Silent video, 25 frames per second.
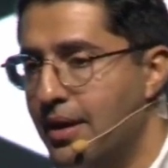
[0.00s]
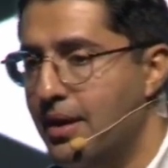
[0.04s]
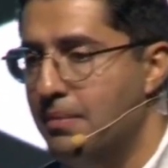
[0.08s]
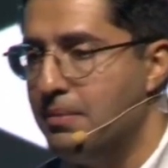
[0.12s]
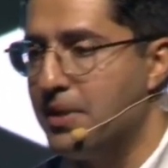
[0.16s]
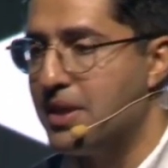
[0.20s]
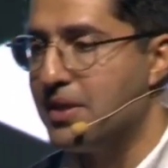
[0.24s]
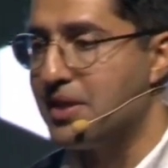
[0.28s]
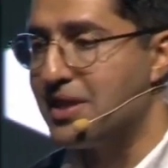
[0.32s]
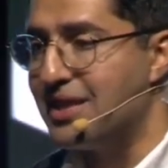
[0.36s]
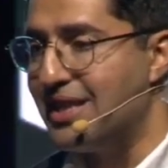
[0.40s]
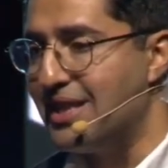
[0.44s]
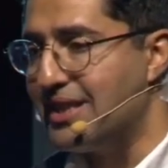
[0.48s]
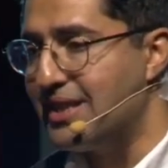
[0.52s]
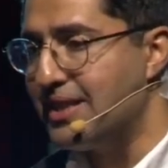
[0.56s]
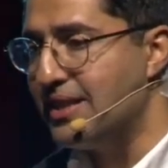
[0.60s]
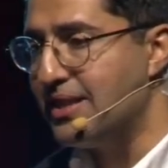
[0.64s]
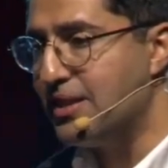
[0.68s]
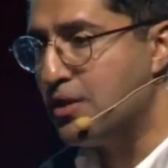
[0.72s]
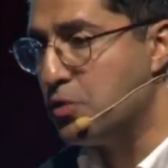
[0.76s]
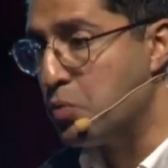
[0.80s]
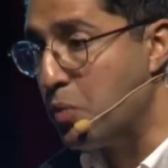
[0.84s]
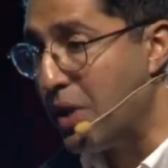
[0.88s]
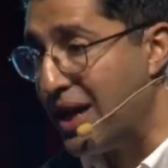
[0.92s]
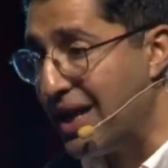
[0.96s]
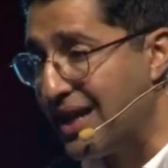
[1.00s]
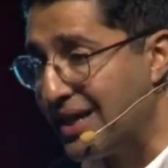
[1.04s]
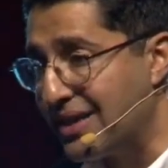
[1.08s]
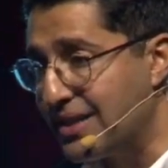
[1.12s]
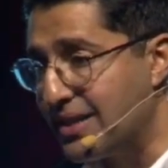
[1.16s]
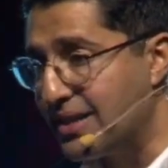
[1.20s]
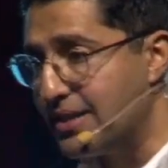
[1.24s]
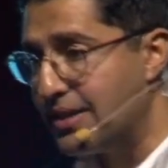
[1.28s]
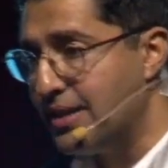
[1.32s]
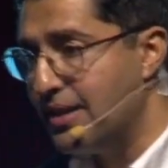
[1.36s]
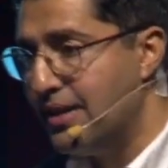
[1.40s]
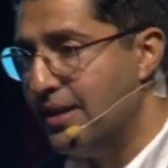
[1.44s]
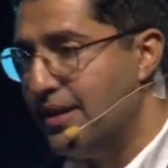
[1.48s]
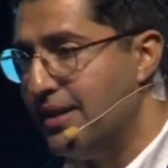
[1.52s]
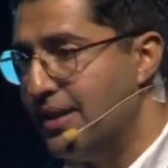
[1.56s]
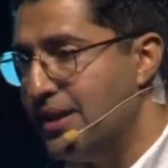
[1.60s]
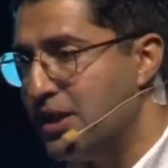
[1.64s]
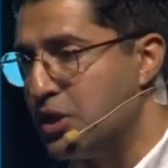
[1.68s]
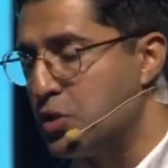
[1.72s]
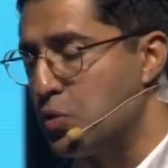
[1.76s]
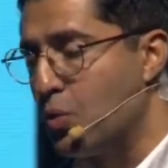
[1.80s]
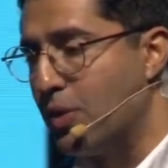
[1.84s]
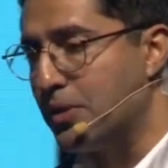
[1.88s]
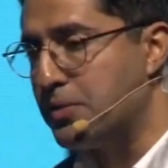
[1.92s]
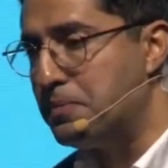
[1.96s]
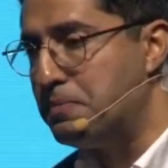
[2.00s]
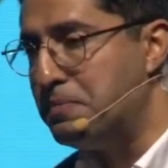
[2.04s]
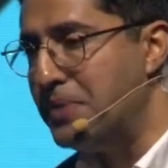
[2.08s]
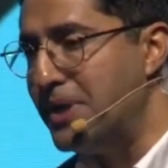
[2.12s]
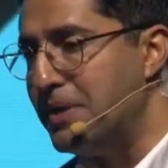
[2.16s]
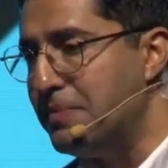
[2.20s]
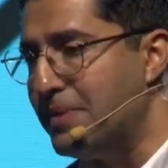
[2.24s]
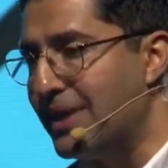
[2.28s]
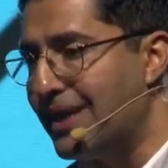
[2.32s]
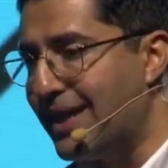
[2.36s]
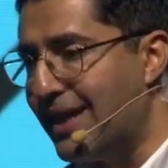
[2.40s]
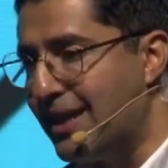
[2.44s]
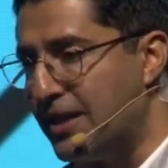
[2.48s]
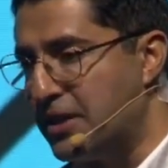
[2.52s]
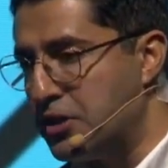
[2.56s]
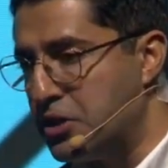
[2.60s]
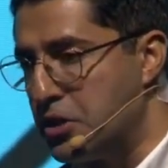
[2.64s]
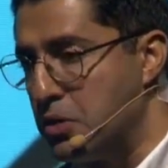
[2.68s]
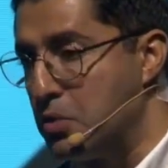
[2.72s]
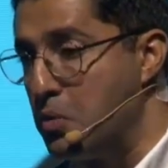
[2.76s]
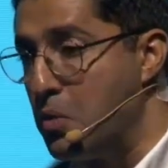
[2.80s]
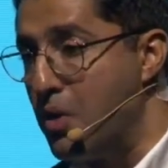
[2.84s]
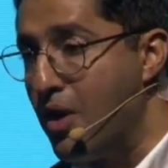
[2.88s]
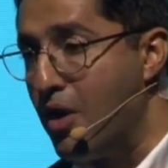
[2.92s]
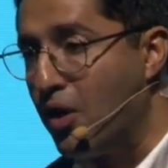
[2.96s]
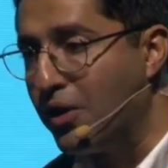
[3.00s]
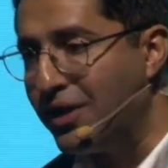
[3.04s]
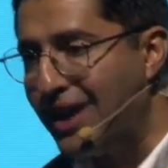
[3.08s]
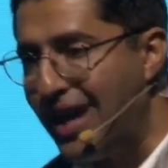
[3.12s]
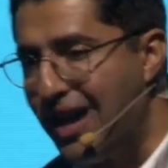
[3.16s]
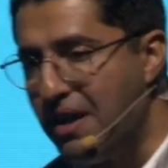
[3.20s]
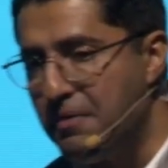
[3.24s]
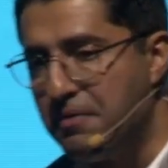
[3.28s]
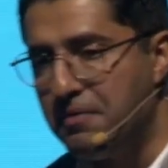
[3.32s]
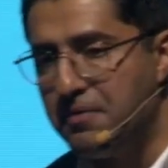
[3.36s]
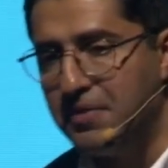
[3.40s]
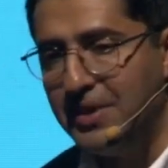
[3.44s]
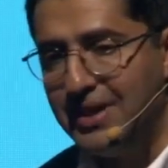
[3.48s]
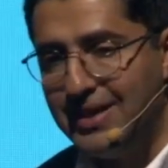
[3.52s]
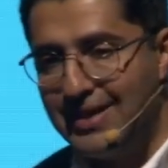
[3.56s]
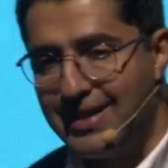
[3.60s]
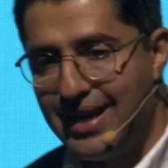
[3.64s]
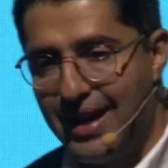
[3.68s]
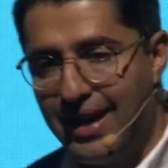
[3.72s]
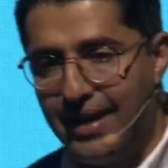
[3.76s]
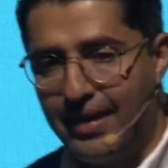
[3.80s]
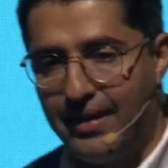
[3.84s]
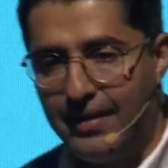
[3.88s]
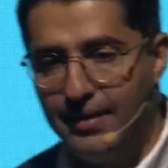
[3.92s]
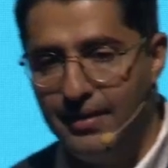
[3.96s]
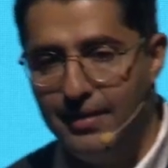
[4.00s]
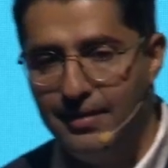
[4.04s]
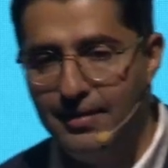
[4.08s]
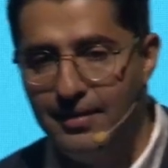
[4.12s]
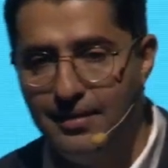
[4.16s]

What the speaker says: Because little tweaks is what people can do on every day,